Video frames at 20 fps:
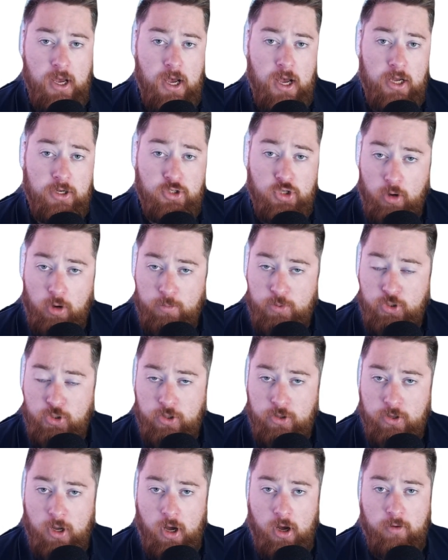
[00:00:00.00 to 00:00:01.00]

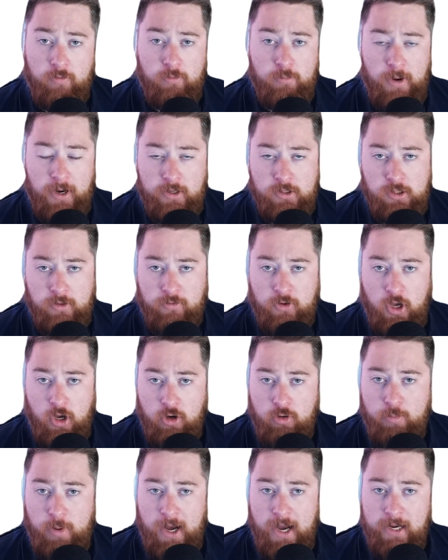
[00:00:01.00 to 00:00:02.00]
adoption of Microsoft
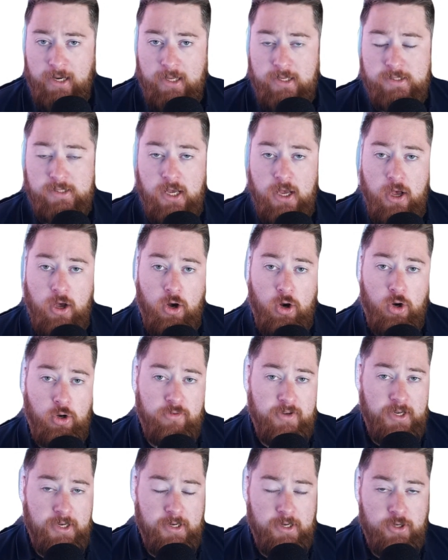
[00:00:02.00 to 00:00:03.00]
Copilot, or
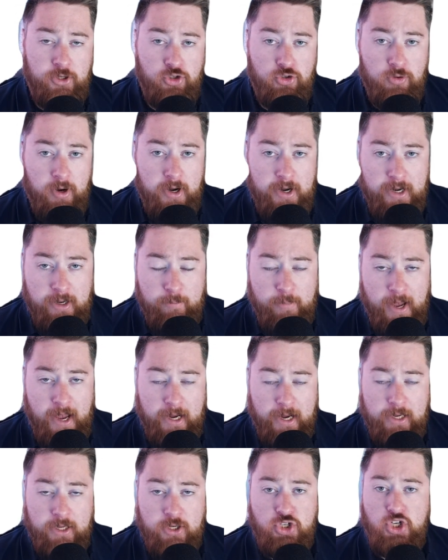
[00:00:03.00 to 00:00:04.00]
if you need any training
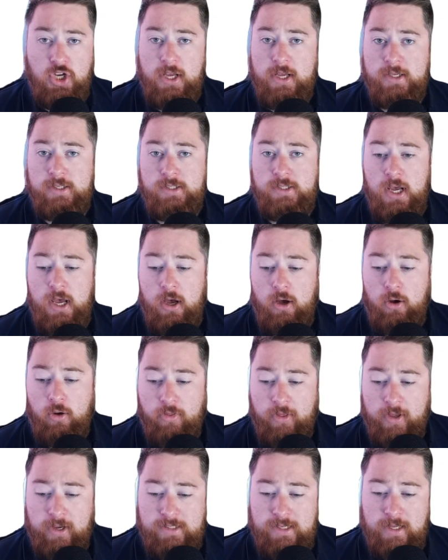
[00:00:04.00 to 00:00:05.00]
packages or
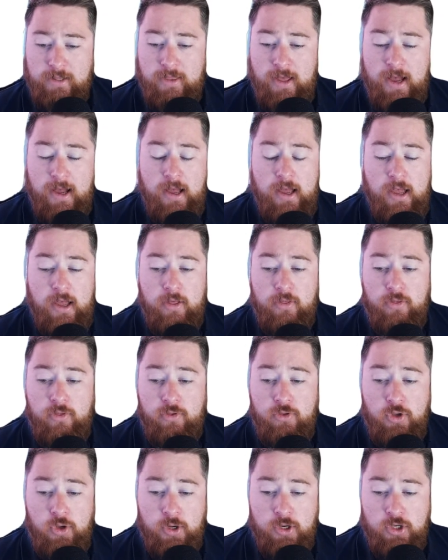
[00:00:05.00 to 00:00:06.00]
things like that,
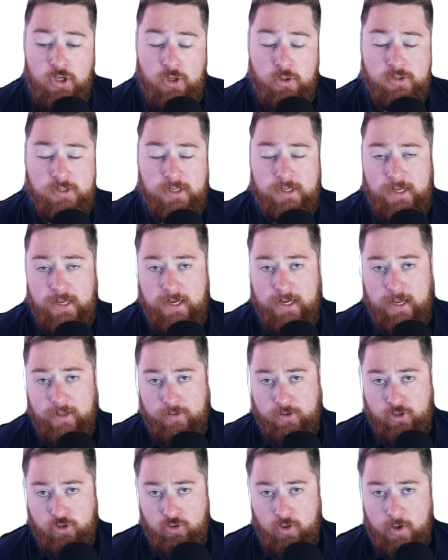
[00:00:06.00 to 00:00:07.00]
you can use the link in
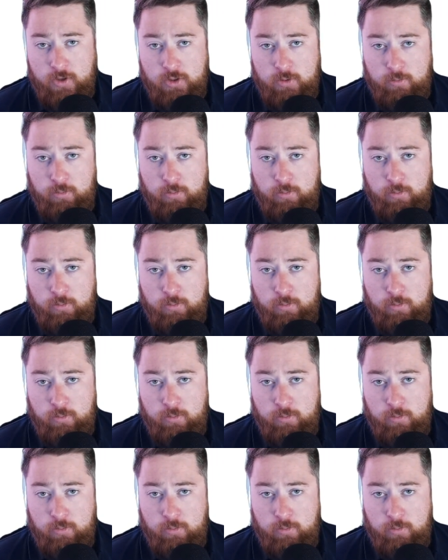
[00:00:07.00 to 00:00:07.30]
the description